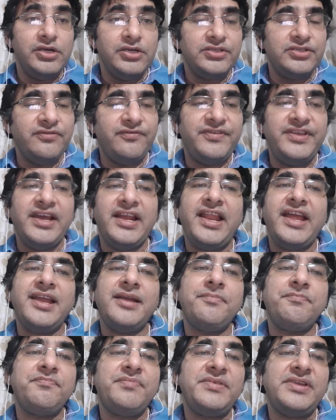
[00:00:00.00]
So we are like
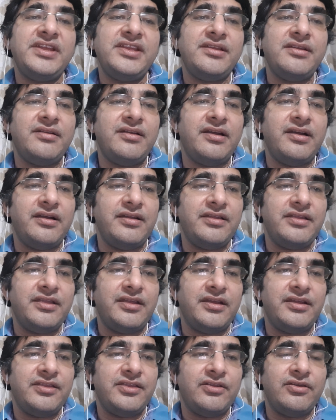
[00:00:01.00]

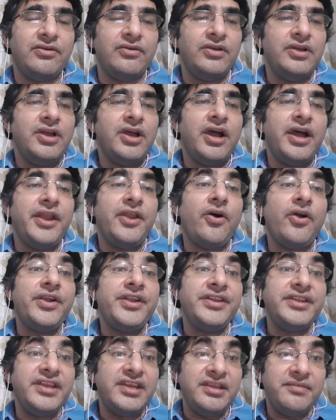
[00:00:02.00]
an
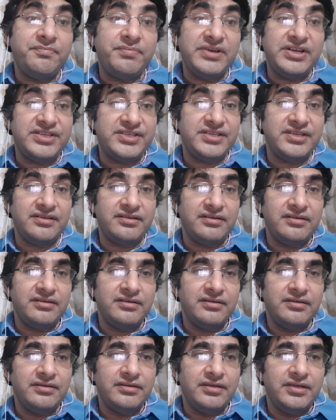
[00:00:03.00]
ordinary person,
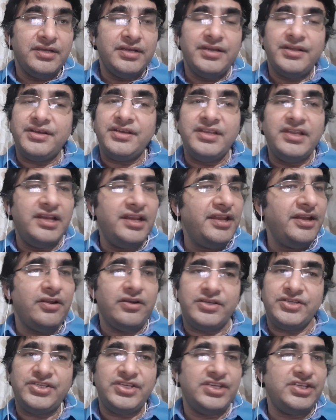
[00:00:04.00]
really
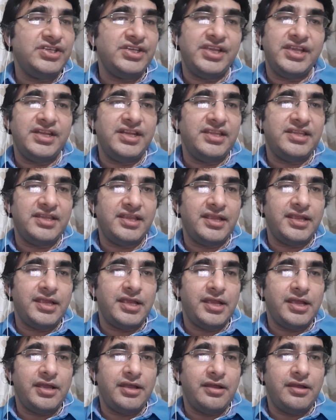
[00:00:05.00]
not changing anything.
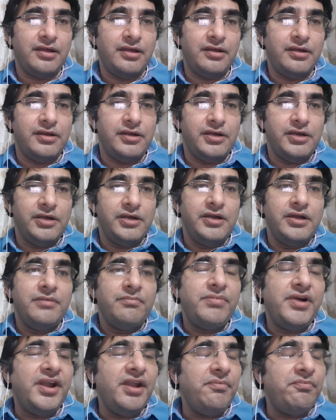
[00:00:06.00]

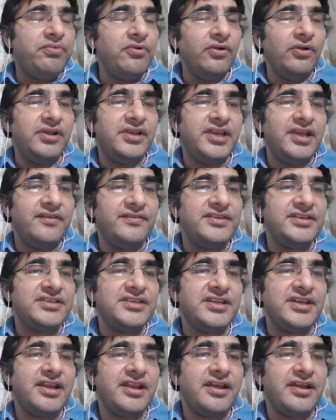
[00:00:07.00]
But a book gives us
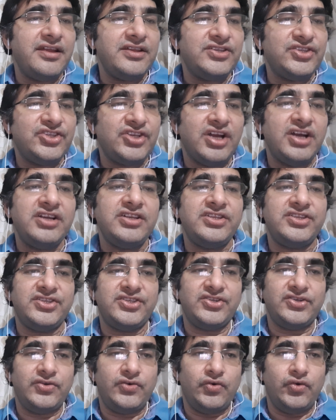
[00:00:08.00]
a
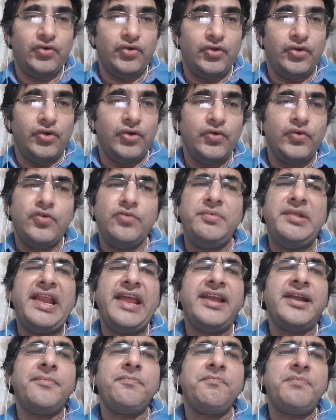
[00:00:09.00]
chance to be
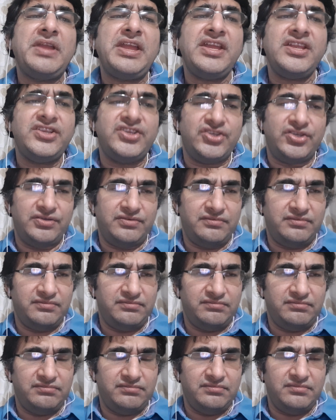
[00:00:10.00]
like a page
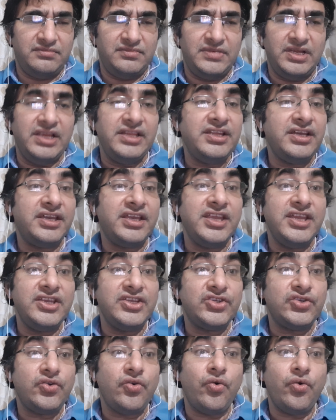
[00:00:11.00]
in the
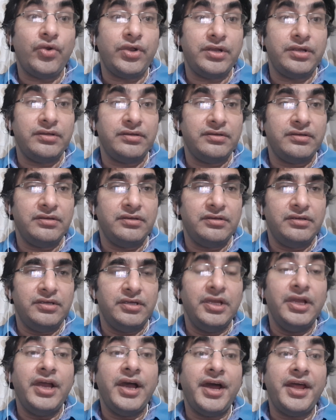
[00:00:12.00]
king's court,
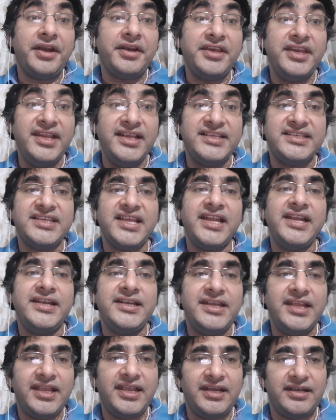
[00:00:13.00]
a ringside
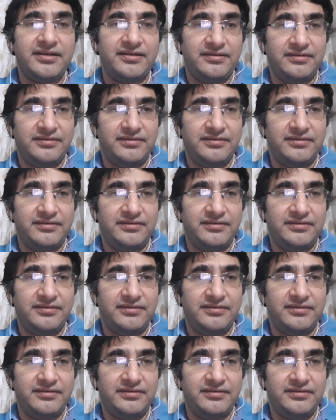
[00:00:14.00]
ticket